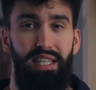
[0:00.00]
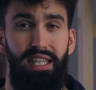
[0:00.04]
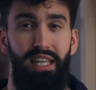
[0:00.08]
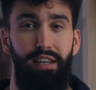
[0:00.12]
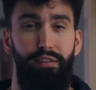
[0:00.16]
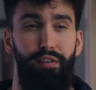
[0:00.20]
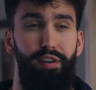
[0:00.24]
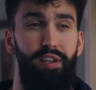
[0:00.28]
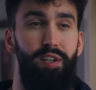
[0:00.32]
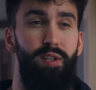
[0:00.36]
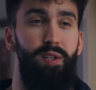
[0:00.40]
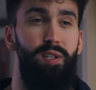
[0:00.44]

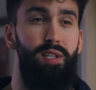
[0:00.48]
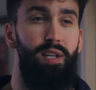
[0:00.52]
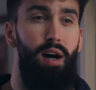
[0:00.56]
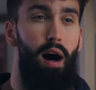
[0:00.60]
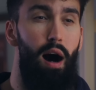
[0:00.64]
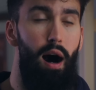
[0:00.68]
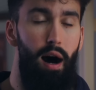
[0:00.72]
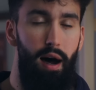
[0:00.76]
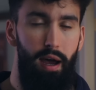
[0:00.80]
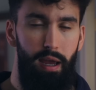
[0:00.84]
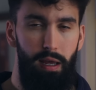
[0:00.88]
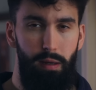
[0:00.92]
give it
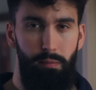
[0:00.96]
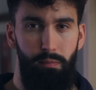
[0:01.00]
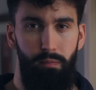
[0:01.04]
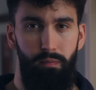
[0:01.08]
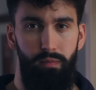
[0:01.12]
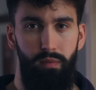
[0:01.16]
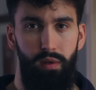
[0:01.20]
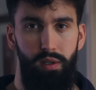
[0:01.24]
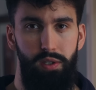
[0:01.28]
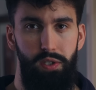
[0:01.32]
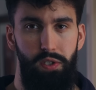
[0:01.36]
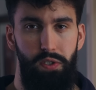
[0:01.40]
time.
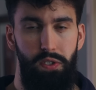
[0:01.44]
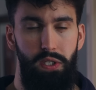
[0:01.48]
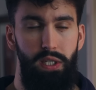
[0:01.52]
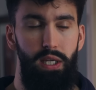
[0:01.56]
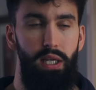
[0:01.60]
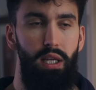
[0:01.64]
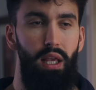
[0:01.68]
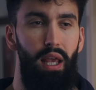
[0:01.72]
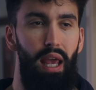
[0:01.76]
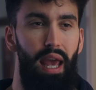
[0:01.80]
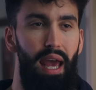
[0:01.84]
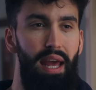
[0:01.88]

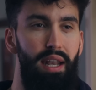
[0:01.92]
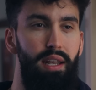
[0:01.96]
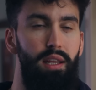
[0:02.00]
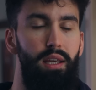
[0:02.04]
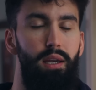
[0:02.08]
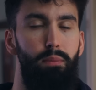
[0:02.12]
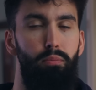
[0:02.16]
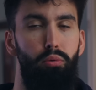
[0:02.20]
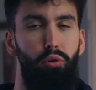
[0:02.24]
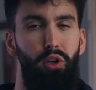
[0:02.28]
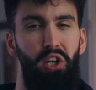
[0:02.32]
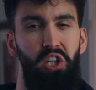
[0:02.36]
Seeing
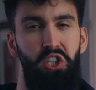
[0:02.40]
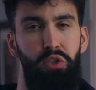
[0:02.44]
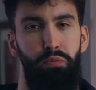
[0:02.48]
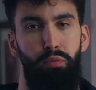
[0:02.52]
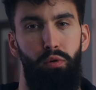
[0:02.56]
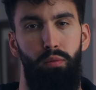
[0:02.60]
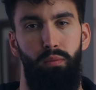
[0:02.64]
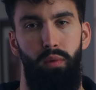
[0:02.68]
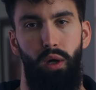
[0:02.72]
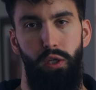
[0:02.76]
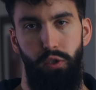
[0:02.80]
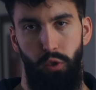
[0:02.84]
any
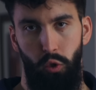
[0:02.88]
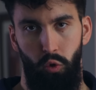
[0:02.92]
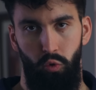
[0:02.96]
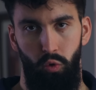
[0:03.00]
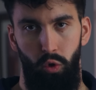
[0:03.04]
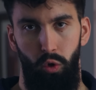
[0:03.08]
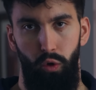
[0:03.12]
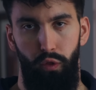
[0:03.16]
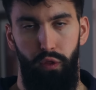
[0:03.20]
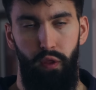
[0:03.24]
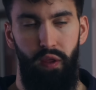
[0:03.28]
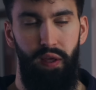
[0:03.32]
appreciable muscle
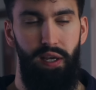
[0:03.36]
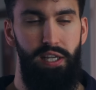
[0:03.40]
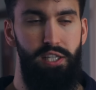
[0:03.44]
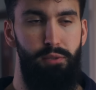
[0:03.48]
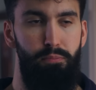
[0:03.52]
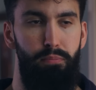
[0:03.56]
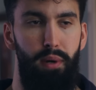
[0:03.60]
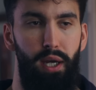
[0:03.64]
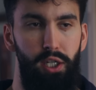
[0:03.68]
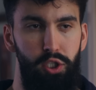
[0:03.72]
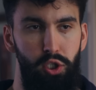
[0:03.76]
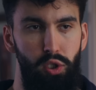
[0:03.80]
growth,
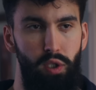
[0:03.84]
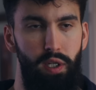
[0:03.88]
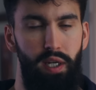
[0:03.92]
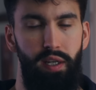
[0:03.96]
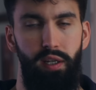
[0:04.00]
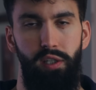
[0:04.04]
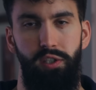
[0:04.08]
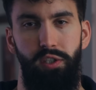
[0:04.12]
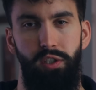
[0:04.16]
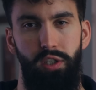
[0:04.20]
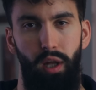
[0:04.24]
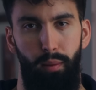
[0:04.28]
especially
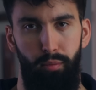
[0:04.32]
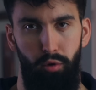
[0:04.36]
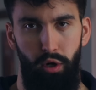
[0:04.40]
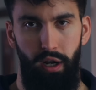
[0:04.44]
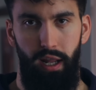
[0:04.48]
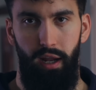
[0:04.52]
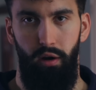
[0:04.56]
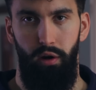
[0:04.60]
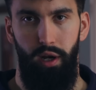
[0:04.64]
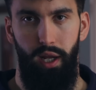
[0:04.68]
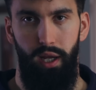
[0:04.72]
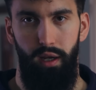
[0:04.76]
in a stubborn
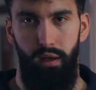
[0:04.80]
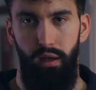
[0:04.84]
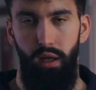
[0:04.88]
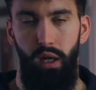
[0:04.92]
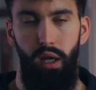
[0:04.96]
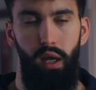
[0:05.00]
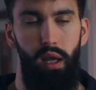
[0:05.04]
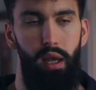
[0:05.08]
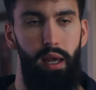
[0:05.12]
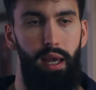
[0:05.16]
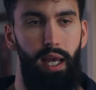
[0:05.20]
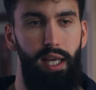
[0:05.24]
area,
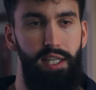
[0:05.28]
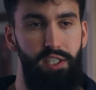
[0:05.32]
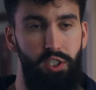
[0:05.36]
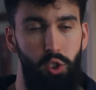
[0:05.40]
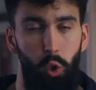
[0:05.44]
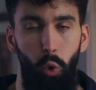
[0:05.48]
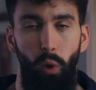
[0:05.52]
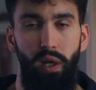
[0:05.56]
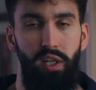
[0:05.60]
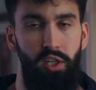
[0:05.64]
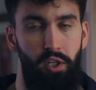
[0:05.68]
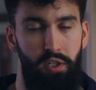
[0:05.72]
is
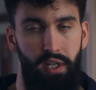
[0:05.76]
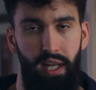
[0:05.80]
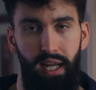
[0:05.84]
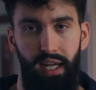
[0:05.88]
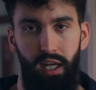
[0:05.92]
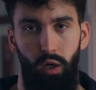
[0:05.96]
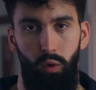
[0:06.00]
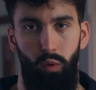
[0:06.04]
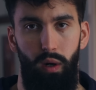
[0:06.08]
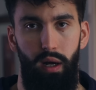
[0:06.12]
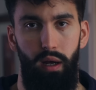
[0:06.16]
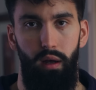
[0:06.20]
going to
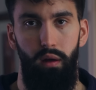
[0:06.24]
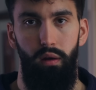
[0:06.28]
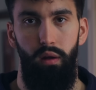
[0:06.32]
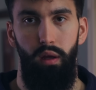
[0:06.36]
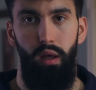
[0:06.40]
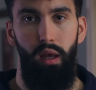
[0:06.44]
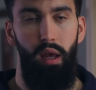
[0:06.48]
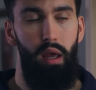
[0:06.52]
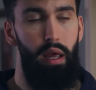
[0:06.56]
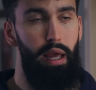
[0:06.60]
take a while.